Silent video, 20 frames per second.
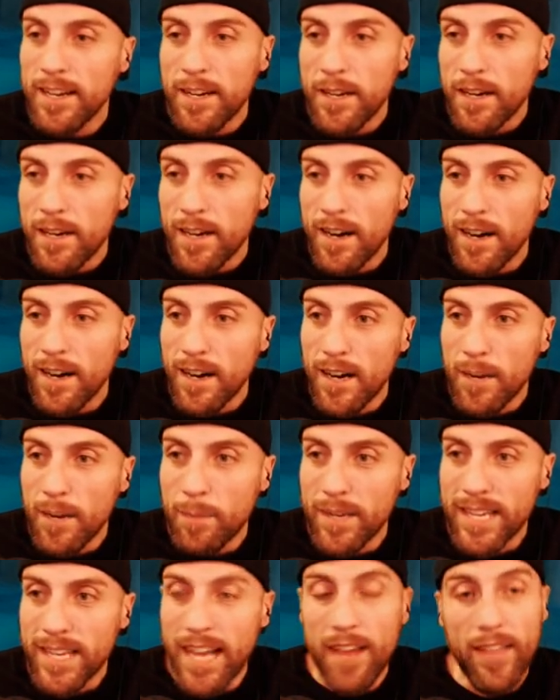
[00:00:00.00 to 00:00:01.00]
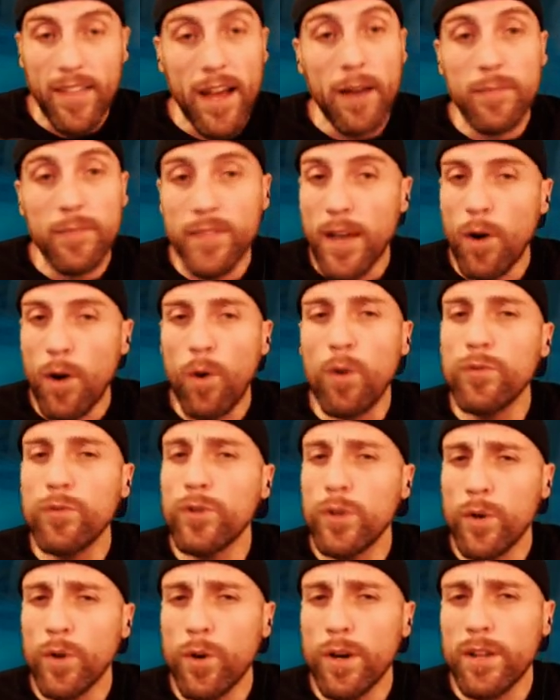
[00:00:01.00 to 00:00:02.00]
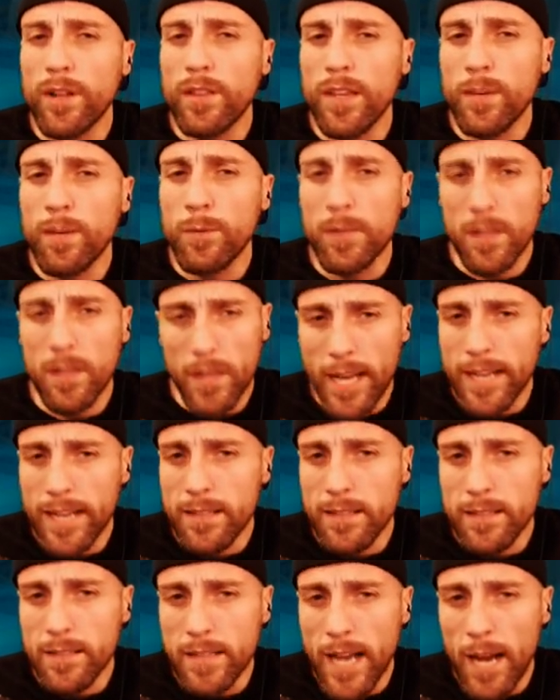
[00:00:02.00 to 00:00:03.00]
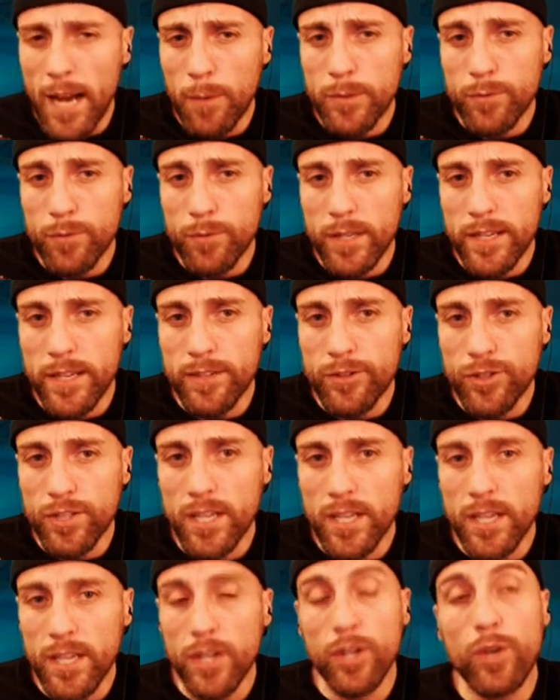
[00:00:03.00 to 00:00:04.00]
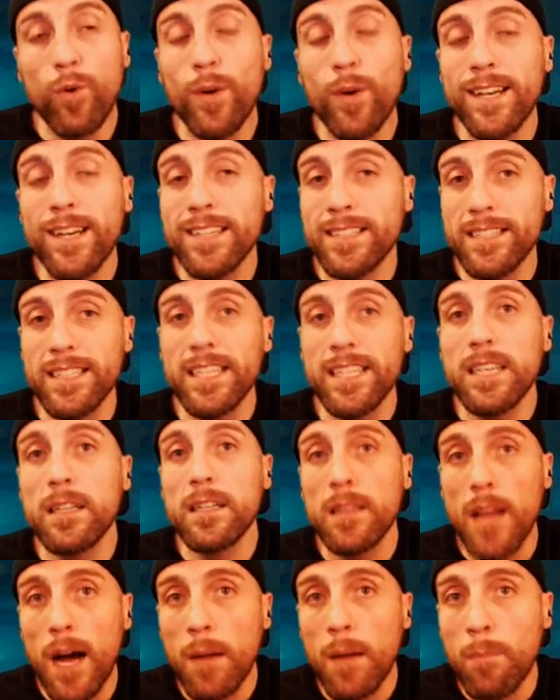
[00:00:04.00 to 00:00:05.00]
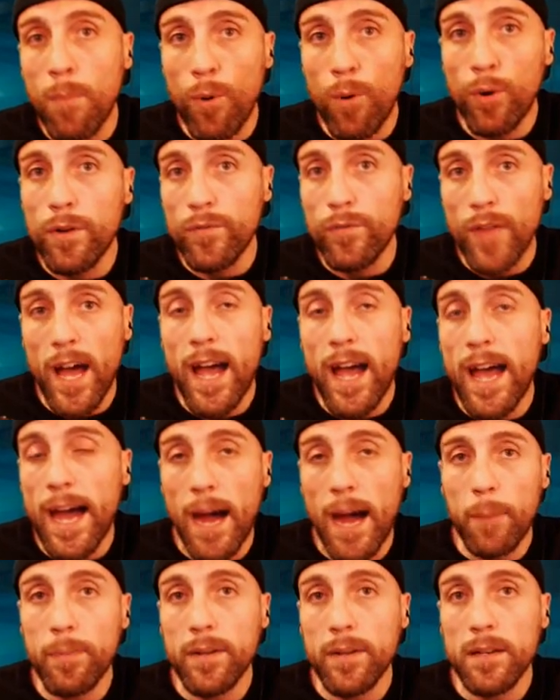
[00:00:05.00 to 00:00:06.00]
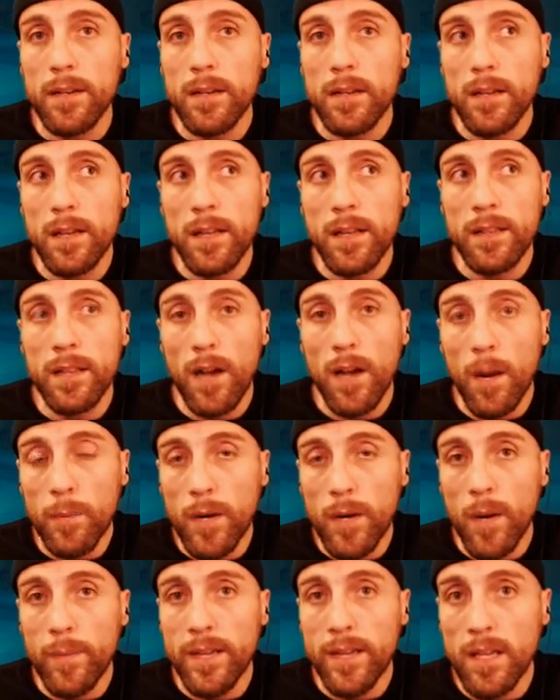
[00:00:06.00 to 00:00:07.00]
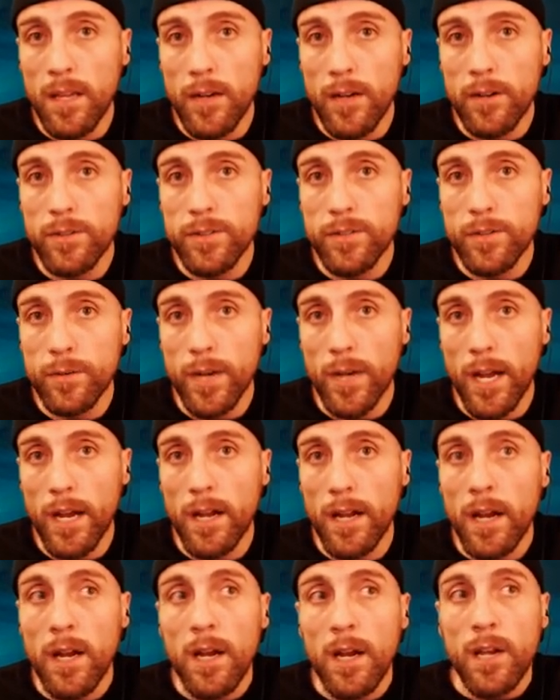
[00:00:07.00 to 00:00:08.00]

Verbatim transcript: But yeah, that whole New York thing with the light in the sky was really interesting. You're going to see a lot more of that happen in the upcoming years, okay?